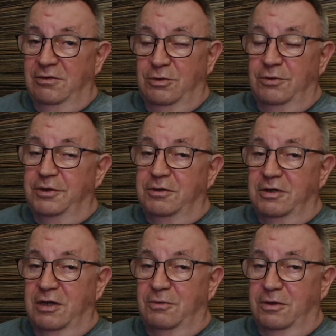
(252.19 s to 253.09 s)
You'll hear
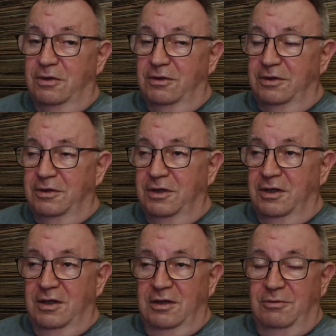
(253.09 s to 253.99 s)
that word, and
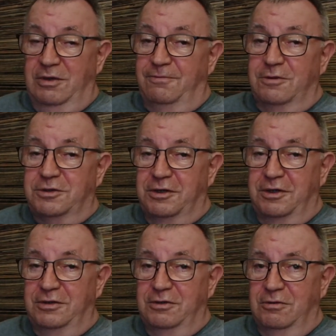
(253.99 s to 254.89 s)
when you first
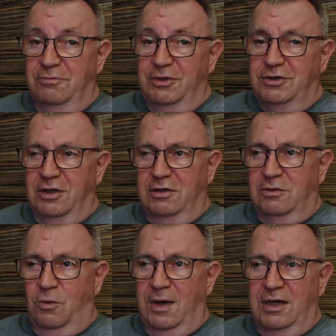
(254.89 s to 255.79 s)
hear it, you're going to be
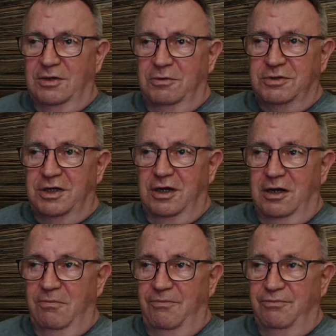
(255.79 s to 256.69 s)
shocked at why no
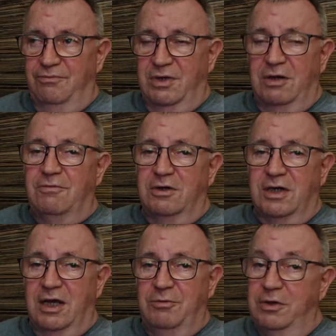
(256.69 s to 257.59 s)
stock. But over
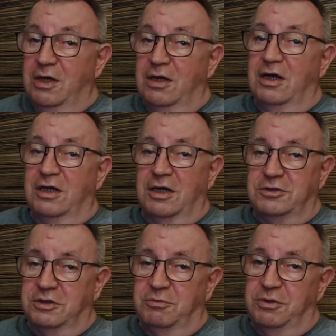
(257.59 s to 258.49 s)
time, you get
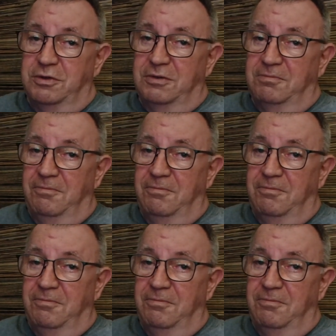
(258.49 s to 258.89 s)
accustomed to it.